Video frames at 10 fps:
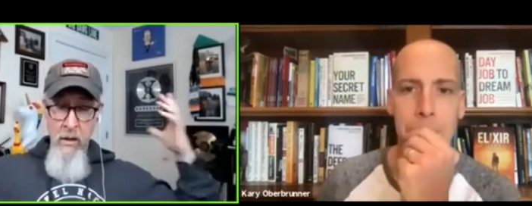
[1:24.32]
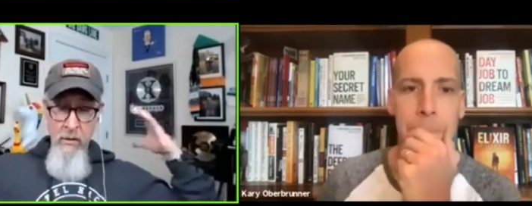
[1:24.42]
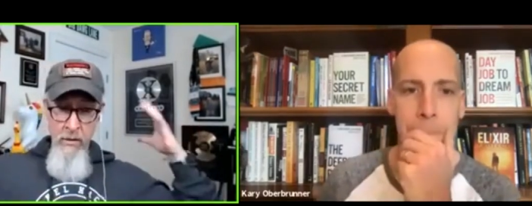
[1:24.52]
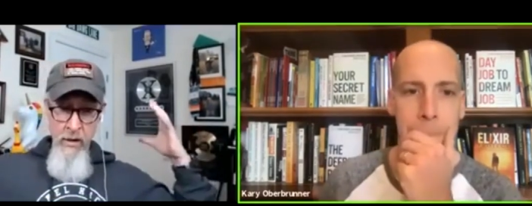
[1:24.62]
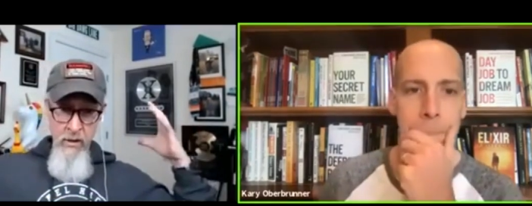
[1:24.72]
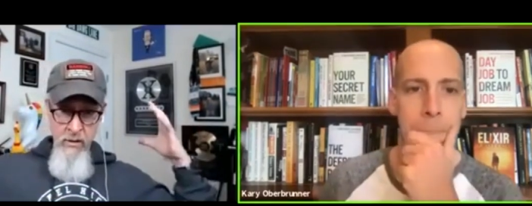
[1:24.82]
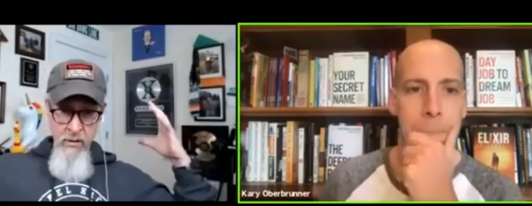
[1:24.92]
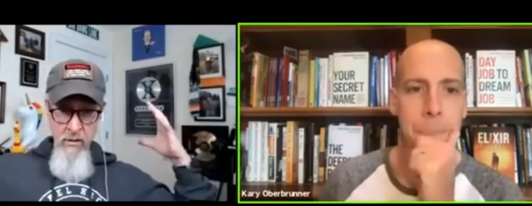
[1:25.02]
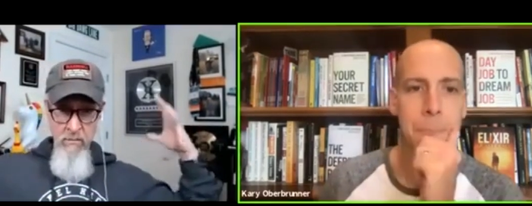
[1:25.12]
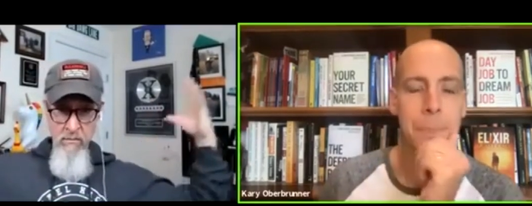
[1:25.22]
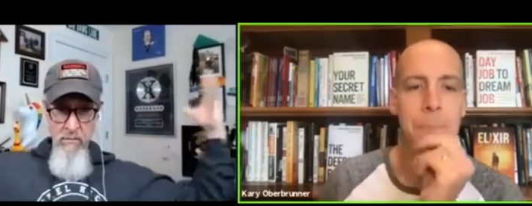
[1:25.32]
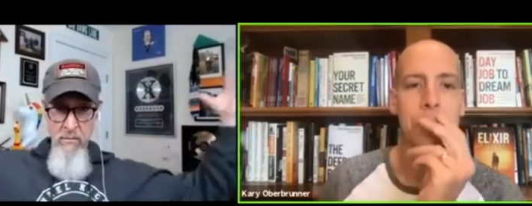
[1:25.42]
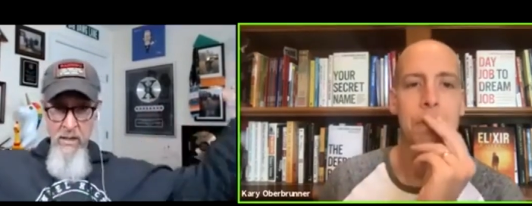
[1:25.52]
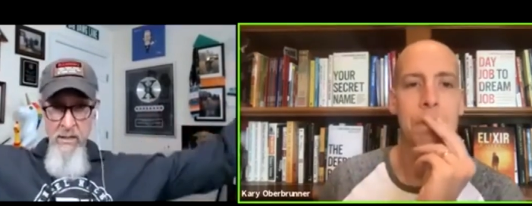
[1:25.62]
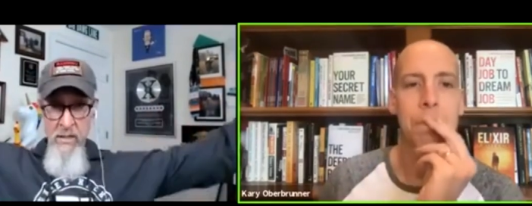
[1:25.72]
Speaker 1: mm-hmm. There's
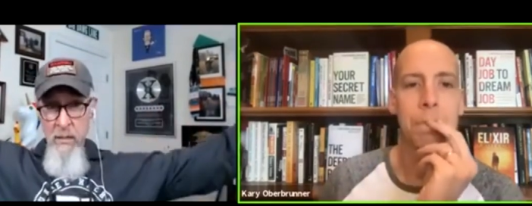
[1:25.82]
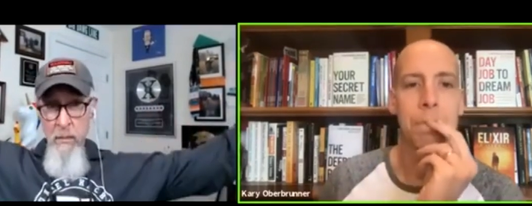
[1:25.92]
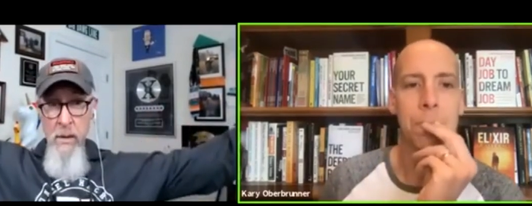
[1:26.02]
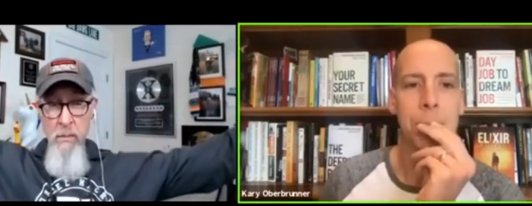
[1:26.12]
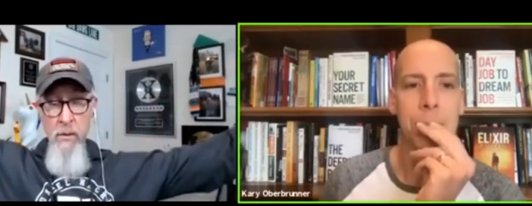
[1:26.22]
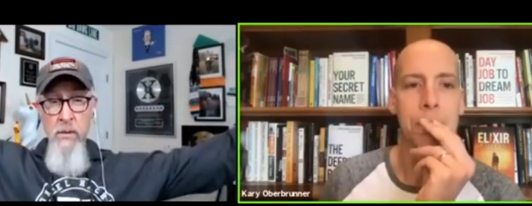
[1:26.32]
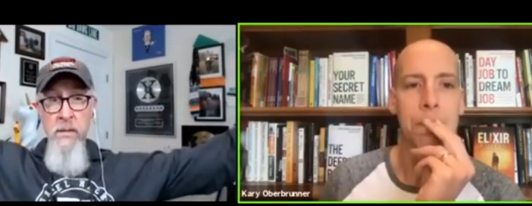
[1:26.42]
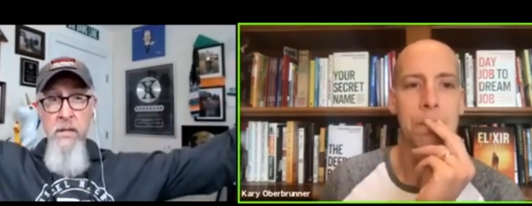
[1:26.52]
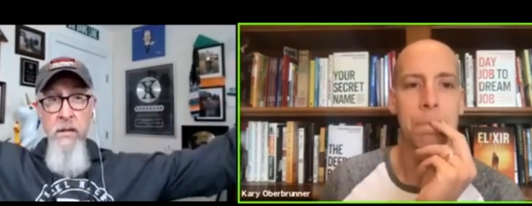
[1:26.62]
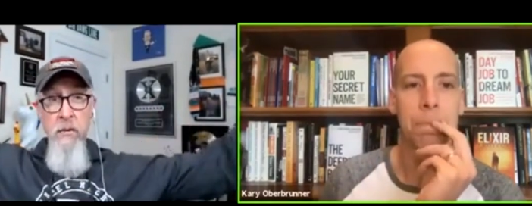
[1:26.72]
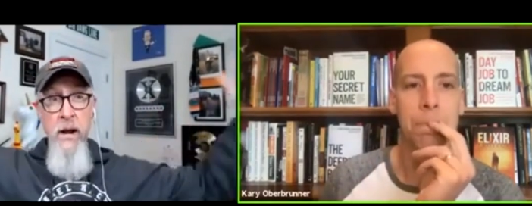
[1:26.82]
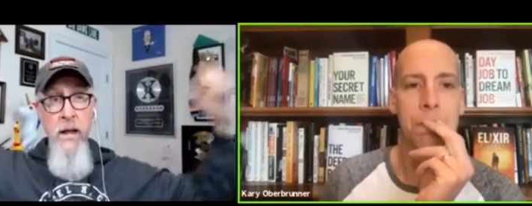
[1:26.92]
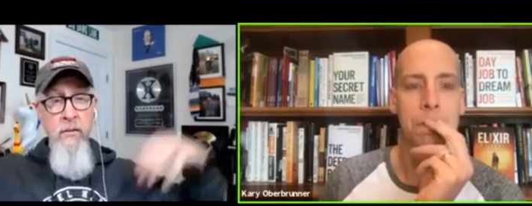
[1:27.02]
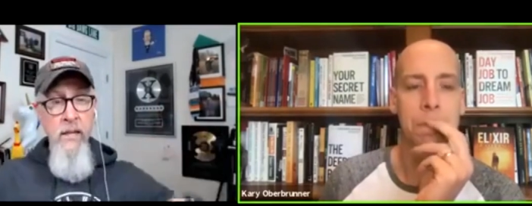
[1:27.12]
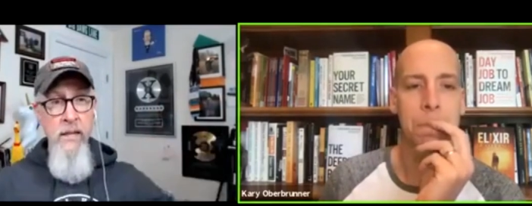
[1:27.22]
a ton of people sitting
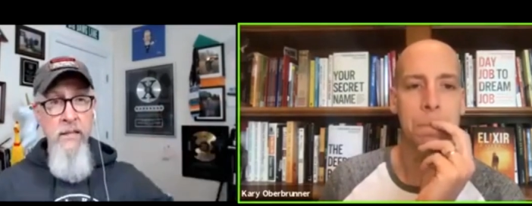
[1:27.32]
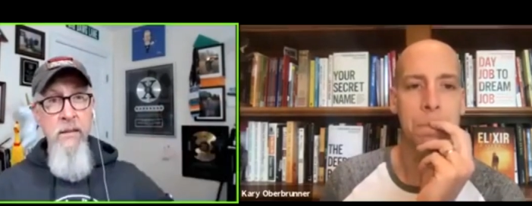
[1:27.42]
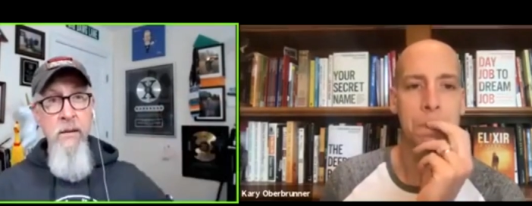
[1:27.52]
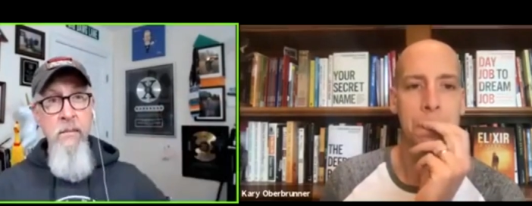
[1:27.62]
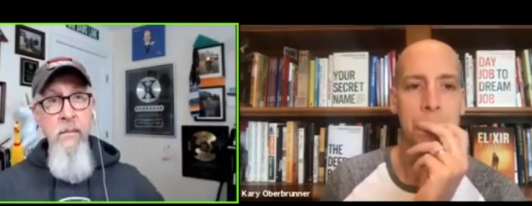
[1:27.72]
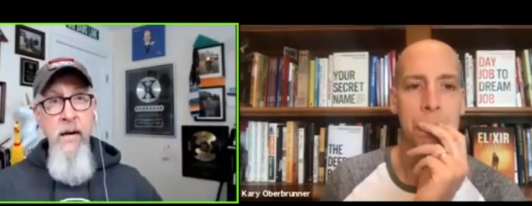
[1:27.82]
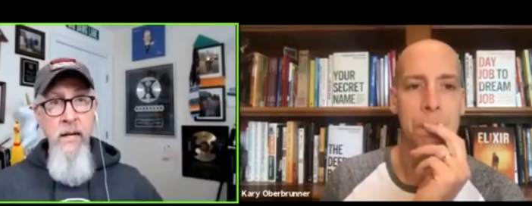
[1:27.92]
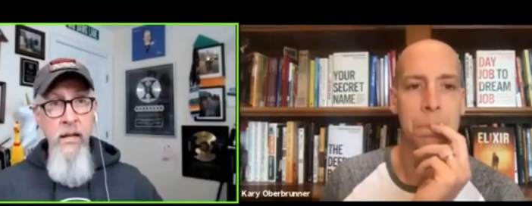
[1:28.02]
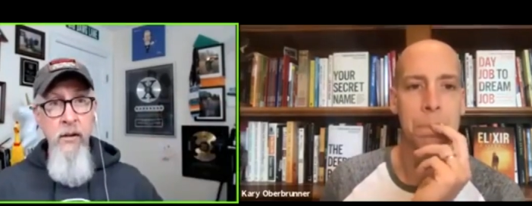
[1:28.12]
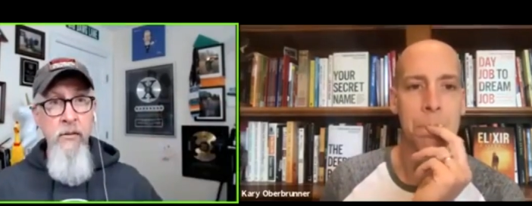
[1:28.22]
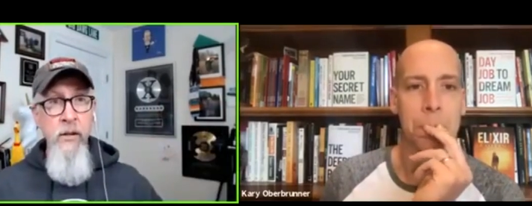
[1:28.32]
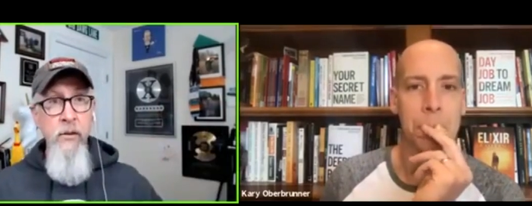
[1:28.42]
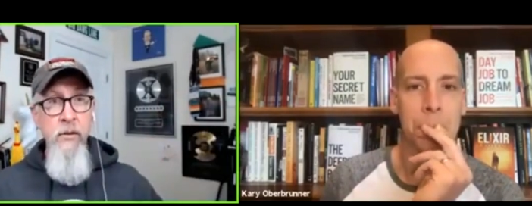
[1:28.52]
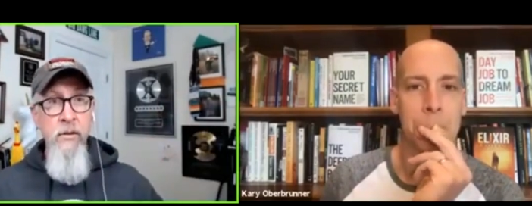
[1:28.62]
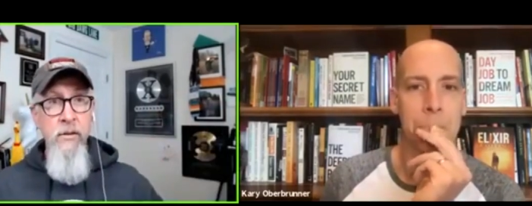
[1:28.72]
around that need somebody to
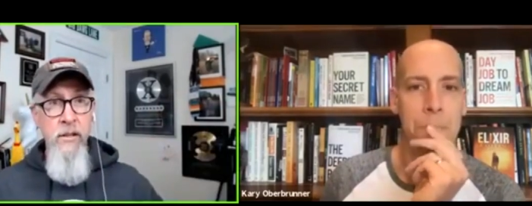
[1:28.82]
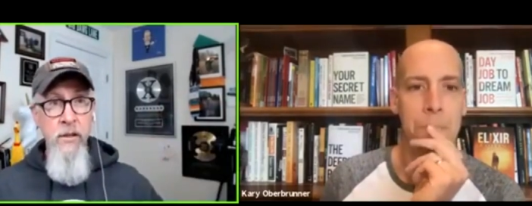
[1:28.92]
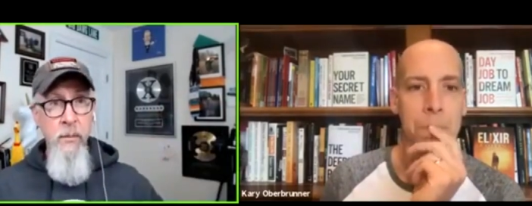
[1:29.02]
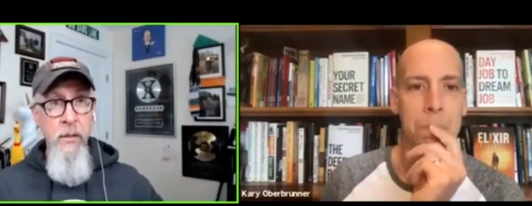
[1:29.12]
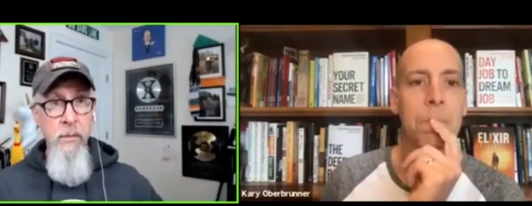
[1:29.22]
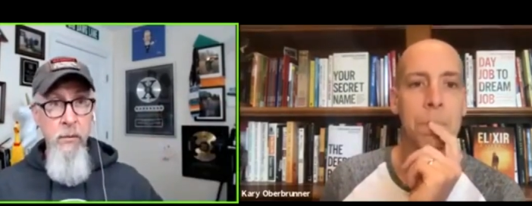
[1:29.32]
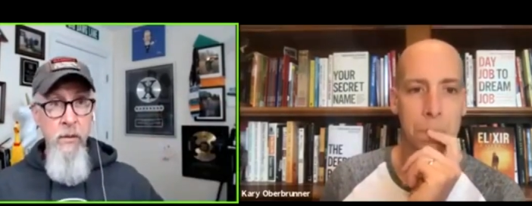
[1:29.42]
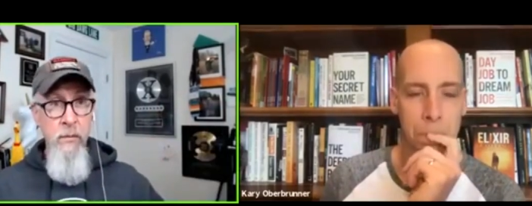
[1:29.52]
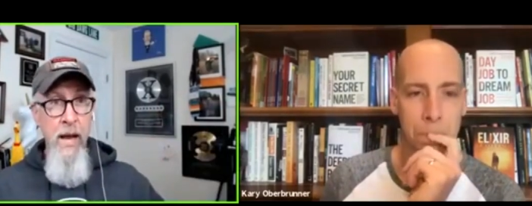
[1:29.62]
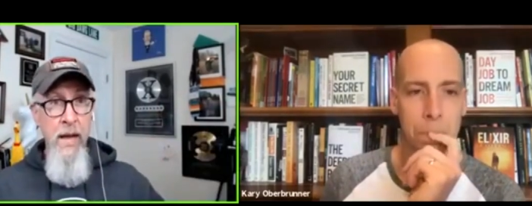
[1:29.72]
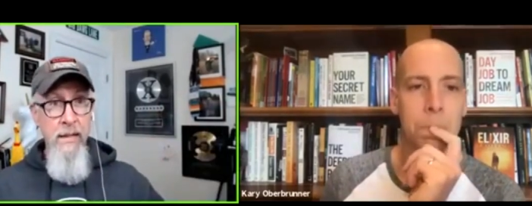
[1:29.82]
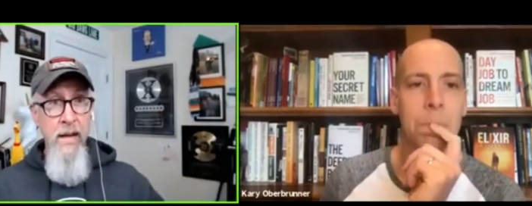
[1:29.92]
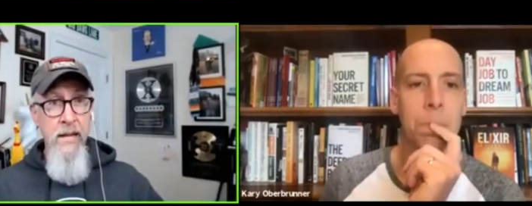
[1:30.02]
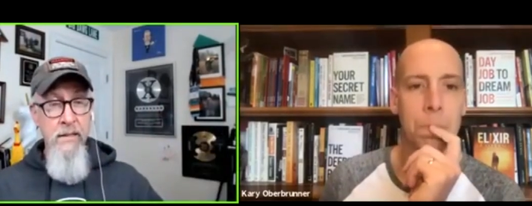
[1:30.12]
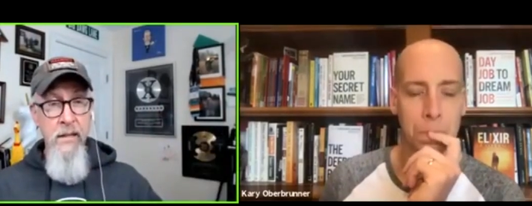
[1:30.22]
interview. There are people with
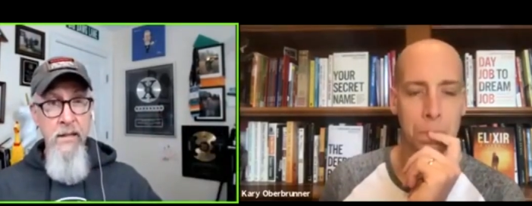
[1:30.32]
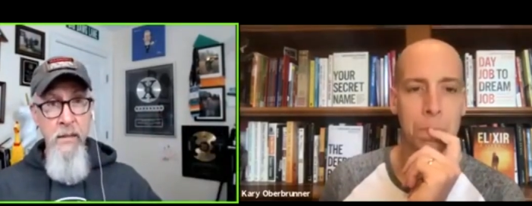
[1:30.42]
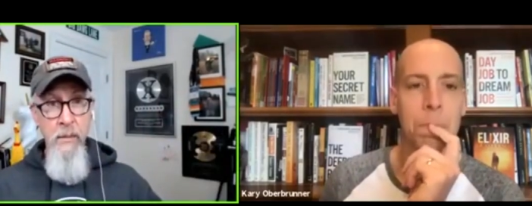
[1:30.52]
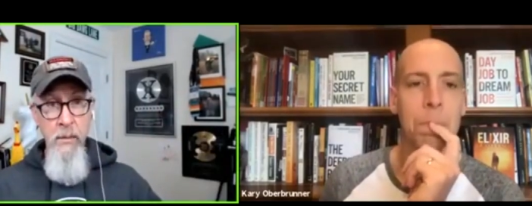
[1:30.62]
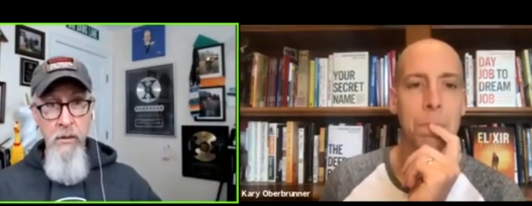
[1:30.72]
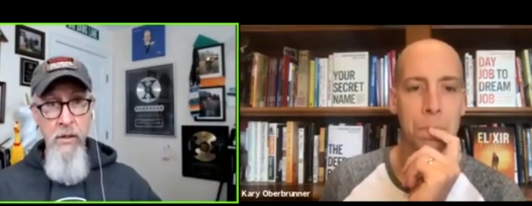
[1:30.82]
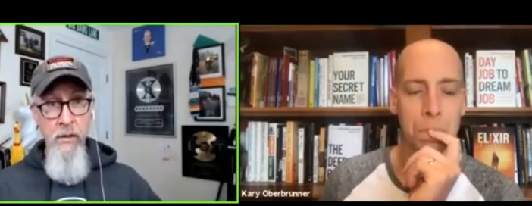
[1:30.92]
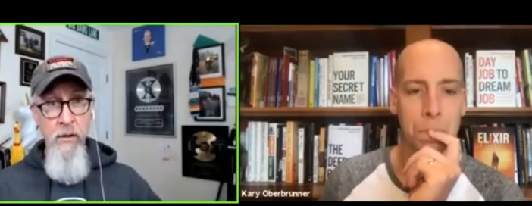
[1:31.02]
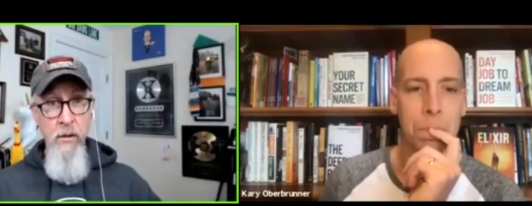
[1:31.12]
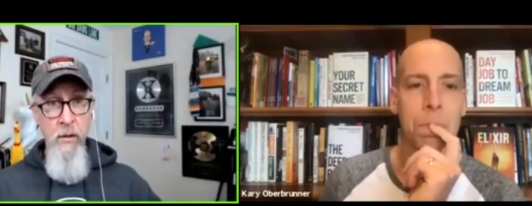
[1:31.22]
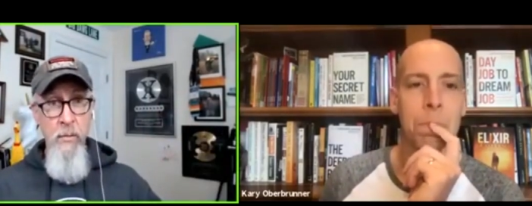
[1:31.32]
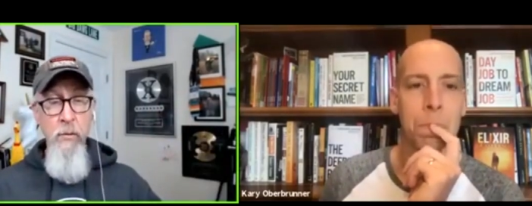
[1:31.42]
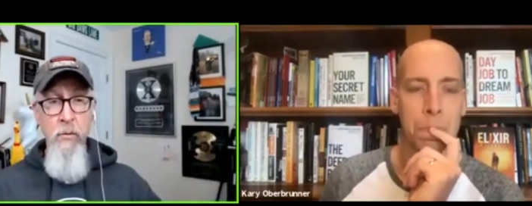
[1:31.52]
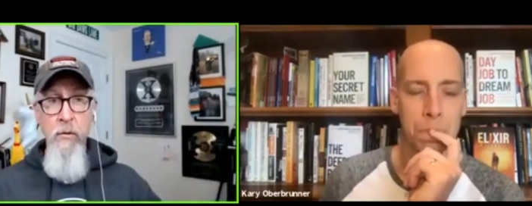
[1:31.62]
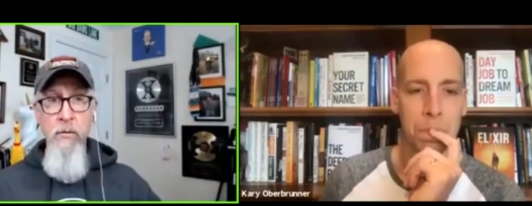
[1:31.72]
podcasts that need people to interview. There are
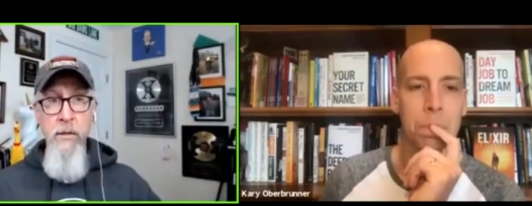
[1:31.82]
people with